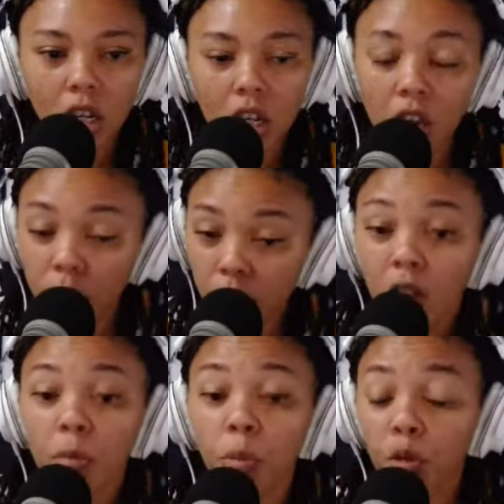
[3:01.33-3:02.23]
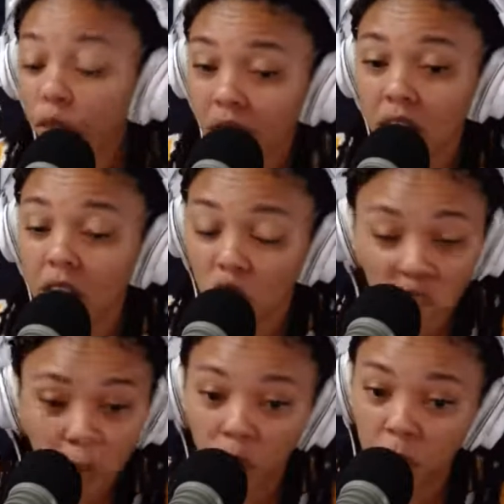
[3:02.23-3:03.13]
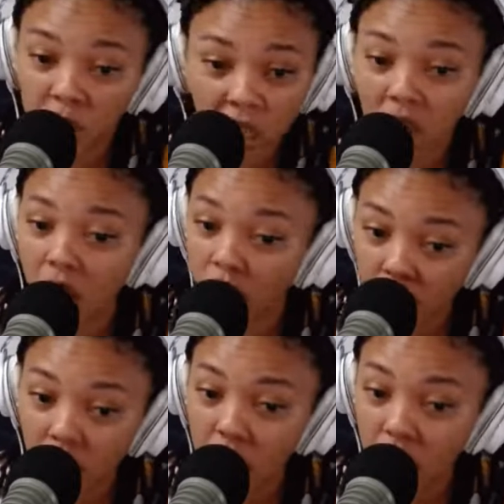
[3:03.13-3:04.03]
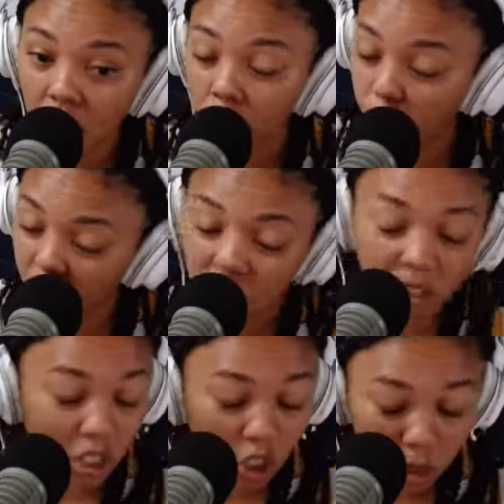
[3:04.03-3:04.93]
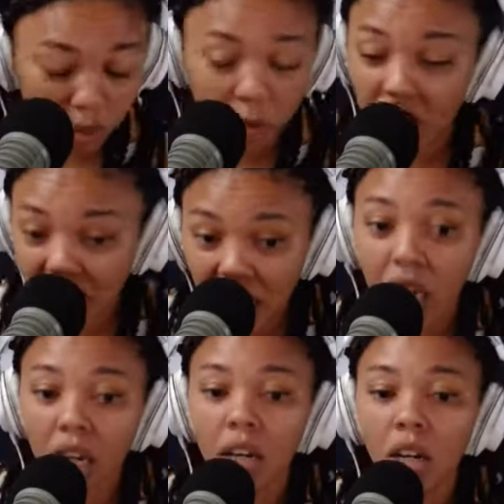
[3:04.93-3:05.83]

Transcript: either preventing the ship from sinking further, preventing the ship from sinking,